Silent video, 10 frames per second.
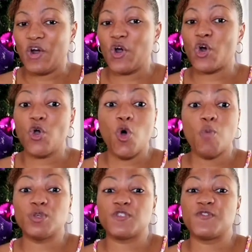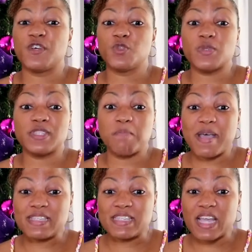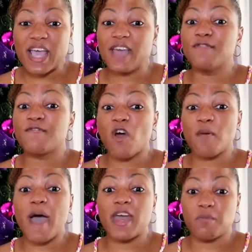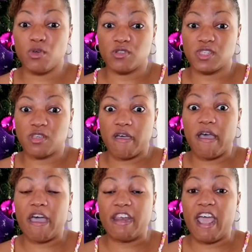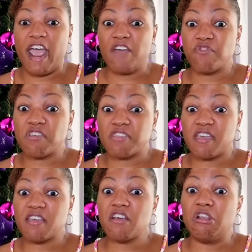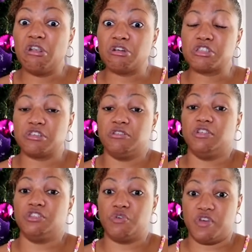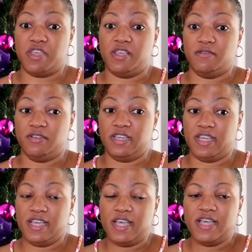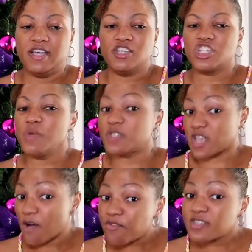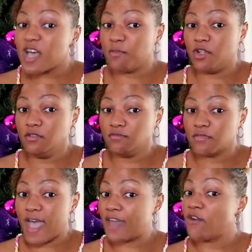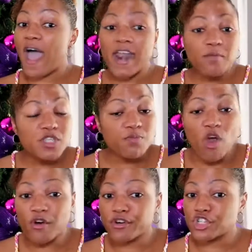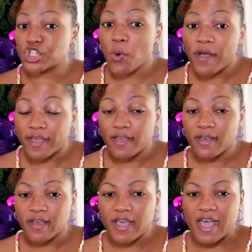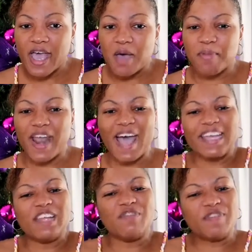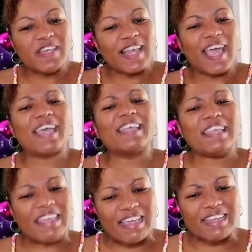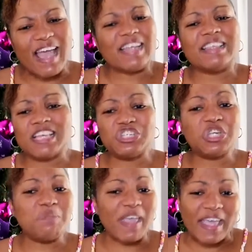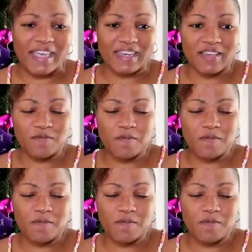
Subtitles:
Her home was filled with domestic and farm animals, and everything looked dirty. She was comfortable, and her animals brought her joy, but I didn't feel like I could eat anything she made.